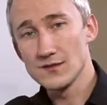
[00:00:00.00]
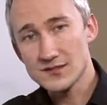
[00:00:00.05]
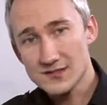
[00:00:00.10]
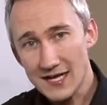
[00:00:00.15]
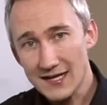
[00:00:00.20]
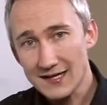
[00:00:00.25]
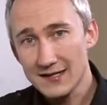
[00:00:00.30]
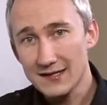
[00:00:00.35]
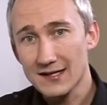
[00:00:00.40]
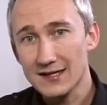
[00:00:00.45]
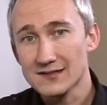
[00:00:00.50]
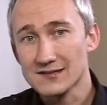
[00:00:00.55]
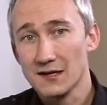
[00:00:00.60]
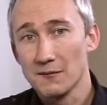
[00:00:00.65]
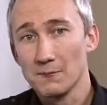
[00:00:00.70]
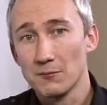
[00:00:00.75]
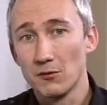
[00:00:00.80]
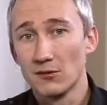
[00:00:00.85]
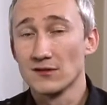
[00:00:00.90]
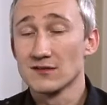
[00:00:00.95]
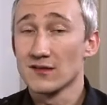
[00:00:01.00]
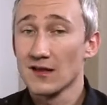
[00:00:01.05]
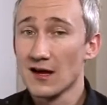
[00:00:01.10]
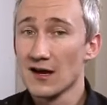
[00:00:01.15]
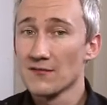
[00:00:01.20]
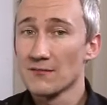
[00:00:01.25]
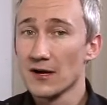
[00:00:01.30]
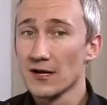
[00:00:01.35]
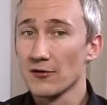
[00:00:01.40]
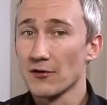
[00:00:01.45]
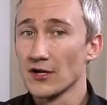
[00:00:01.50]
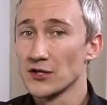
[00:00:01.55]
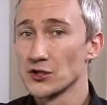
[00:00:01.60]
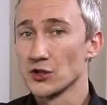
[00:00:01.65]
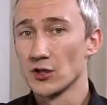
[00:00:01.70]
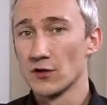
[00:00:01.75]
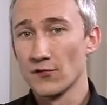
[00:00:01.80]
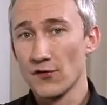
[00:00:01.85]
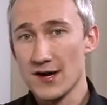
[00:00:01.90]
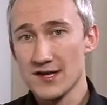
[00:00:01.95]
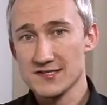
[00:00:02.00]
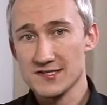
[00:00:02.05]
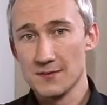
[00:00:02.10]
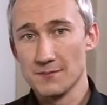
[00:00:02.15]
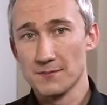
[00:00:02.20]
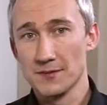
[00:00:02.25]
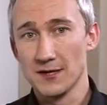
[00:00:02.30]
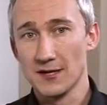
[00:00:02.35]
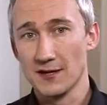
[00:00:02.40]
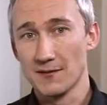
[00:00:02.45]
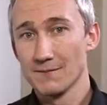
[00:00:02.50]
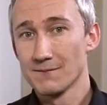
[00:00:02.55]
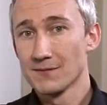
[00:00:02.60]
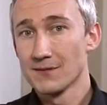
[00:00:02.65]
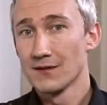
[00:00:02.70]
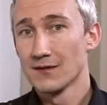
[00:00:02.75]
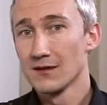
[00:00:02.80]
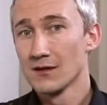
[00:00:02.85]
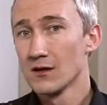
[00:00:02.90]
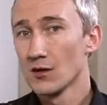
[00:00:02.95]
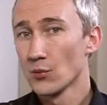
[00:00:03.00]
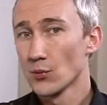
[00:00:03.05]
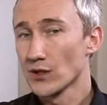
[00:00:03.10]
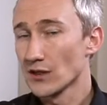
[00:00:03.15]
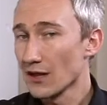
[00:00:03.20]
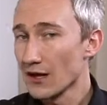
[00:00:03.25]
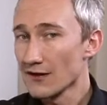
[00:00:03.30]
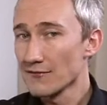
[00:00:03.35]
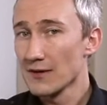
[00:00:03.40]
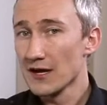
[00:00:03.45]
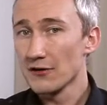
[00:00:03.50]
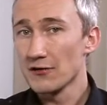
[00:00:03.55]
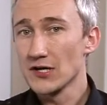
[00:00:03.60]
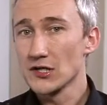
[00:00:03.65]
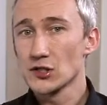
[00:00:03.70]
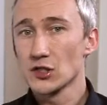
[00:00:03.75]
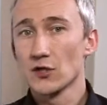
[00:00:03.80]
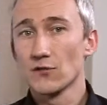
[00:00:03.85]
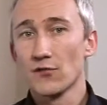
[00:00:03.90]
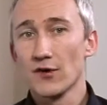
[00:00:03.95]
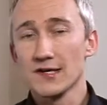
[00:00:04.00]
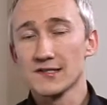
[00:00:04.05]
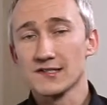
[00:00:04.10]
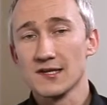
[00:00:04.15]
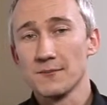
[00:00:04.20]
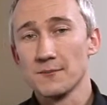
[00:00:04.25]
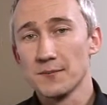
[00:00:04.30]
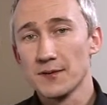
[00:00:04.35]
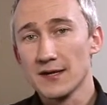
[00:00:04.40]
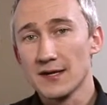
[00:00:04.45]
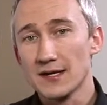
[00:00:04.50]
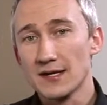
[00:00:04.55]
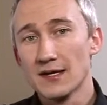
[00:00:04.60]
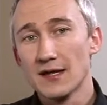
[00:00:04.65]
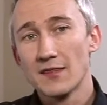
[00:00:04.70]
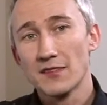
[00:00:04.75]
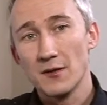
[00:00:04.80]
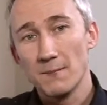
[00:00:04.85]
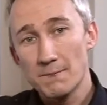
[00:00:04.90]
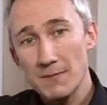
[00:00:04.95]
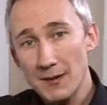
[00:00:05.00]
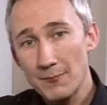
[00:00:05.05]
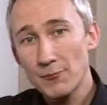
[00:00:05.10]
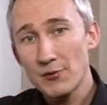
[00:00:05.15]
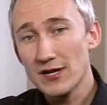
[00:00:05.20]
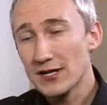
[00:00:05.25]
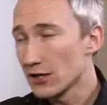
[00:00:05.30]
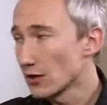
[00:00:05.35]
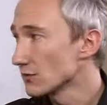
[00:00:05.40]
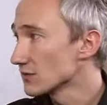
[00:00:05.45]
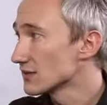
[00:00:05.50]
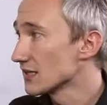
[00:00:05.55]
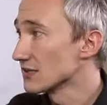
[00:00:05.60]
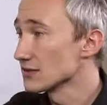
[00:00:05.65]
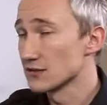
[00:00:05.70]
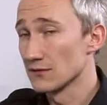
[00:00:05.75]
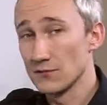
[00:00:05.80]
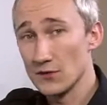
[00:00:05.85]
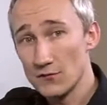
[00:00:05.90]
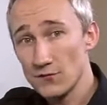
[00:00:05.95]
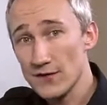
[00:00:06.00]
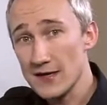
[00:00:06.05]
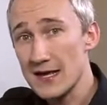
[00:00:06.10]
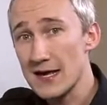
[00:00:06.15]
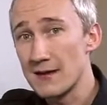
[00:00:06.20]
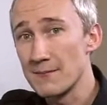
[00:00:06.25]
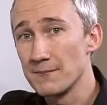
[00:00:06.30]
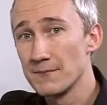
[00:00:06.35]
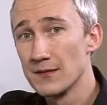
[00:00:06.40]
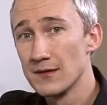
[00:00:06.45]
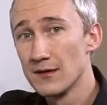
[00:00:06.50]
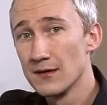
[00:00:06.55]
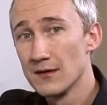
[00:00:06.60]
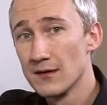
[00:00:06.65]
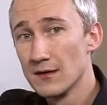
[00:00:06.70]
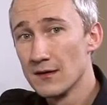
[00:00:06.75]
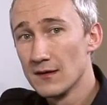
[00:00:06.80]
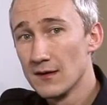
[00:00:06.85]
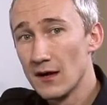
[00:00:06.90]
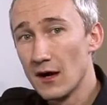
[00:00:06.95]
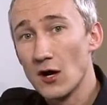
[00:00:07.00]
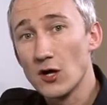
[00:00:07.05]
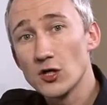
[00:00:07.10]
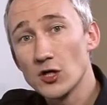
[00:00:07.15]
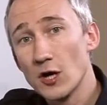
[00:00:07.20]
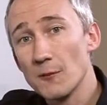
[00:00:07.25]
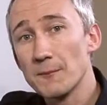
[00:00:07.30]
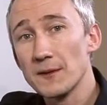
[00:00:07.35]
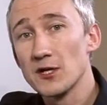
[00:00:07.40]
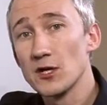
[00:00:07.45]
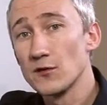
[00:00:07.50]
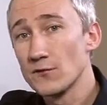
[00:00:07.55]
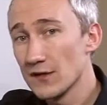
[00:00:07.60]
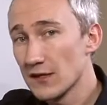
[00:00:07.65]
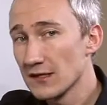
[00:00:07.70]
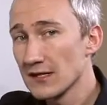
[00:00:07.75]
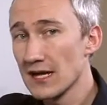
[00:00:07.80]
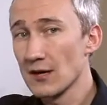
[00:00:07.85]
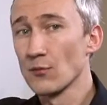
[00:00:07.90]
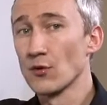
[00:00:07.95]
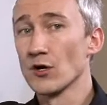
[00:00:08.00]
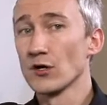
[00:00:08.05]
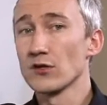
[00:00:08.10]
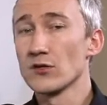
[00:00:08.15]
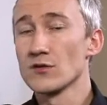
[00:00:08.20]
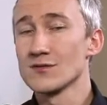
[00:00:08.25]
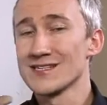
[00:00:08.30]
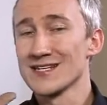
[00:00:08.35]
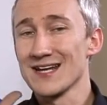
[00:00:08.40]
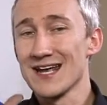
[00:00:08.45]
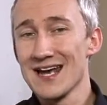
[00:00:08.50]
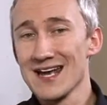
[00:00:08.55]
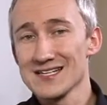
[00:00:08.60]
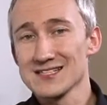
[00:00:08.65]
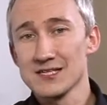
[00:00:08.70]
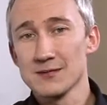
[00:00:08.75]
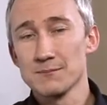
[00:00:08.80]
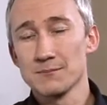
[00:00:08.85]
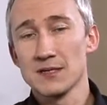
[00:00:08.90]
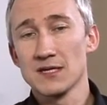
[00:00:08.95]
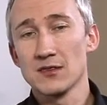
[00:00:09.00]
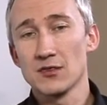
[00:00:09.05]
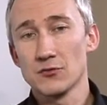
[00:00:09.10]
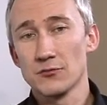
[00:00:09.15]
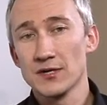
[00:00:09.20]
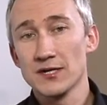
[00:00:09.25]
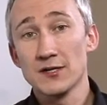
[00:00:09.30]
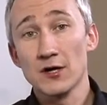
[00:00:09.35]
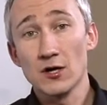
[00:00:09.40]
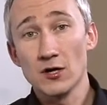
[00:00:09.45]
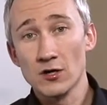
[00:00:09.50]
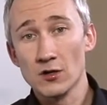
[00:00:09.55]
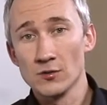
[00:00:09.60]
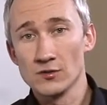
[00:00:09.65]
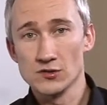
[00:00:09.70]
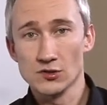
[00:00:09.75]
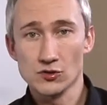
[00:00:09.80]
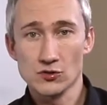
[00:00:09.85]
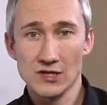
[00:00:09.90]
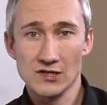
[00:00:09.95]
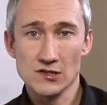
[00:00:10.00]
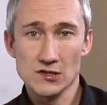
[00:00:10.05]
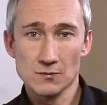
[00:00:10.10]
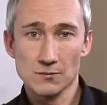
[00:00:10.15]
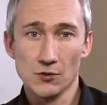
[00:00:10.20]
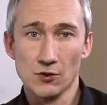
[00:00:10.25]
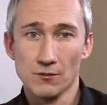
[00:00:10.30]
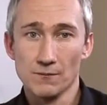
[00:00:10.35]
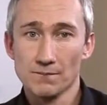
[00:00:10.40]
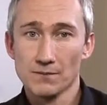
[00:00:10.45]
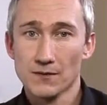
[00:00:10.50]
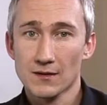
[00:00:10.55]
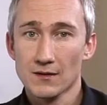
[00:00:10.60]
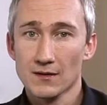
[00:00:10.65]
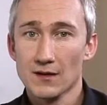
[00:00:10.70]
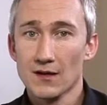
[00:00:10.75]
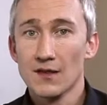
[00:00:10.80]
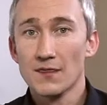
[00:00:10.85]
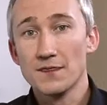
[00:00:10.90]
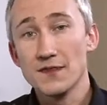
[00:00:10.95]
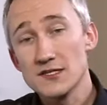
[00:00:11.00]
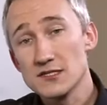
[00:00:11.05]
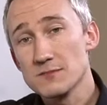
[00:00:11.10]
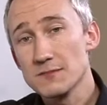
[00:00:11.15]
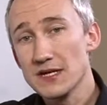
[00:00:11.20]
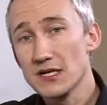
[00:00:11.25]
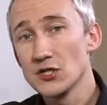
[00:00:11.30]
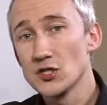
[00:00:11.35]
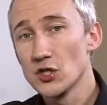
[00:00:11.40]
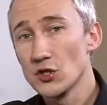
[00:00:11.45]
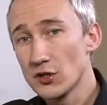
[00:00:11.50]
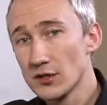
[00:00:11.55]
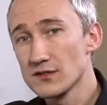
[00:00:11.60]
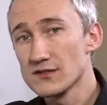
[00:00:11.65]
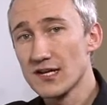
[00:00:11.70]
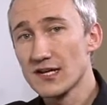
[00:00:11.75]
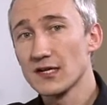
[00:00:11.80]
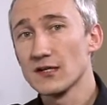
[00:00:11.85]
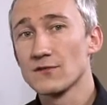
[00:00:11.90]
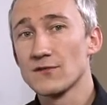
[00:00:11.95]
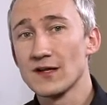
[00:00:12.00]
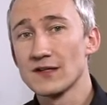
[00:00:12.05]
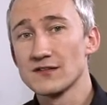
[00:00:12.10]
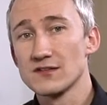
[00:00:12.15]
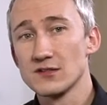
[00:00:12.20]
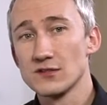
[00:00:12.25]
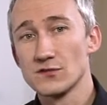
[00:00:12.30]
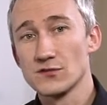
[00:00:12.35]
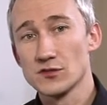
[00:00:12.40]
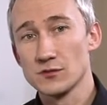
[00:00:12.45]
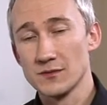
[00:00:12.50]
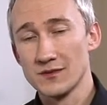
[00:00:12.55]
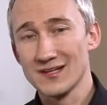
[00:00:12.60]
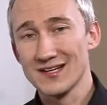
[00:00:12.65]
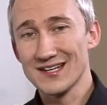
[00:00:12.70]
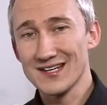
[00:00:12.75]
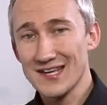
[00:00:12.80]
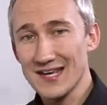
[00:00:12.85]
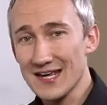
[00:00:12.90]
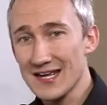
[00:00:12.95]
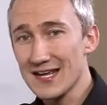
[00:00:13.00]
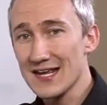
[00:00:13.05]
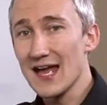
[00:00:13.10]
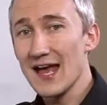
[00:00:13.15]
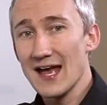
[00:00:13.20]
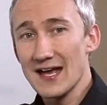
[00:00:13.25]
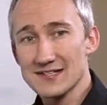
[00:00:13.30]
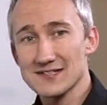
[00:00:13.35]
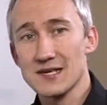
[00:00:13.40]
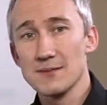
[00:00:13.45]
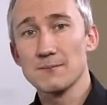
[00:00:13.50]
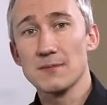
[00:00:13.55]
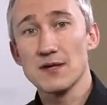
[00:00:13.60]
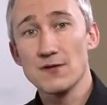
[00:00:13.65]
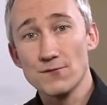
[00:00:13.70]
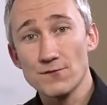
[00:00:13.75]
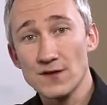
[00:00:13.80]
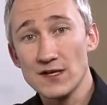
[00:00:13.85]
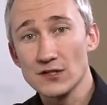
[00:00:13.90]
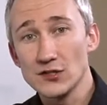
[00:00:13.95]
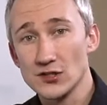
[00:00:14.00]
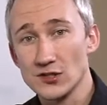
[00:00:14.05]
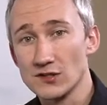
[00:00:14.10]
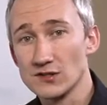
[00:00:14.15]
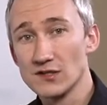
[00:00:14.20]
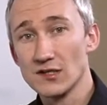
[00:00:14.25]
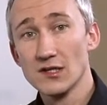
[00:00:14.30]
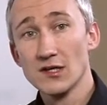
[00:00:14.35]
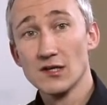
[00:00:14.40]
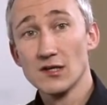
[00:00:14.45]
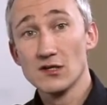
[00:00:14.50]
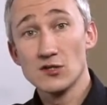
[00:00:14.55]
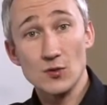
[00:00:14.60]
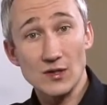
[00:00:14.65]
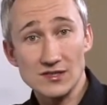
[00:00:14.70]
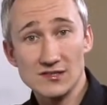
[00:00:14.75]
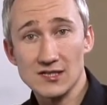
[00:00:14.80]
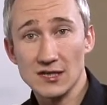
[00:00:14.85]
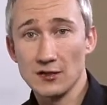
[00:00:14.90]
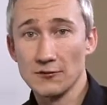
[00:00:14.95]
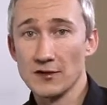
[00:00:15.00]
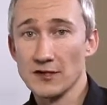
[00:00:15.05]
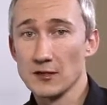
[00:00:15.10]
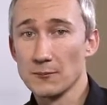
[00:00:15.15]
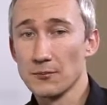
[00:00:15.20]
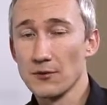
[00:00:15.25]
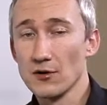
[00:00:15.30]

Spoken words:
The second example is live migration over SMB. With live migration over SMB, the memory contents of the VM are copied over the network using SMB 3.0 as a transport. This means you can take advantage of some of the key SMB features to accelerate the